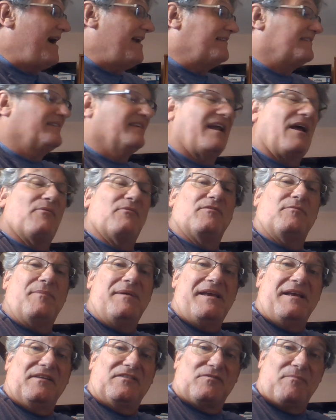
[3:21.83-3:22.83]
I said I was
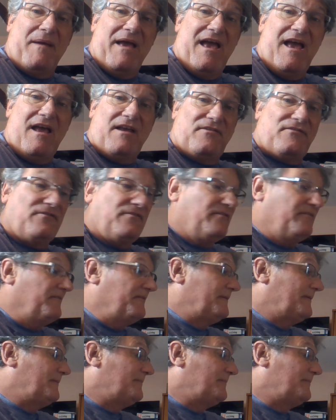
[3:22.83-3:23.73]
being smashed.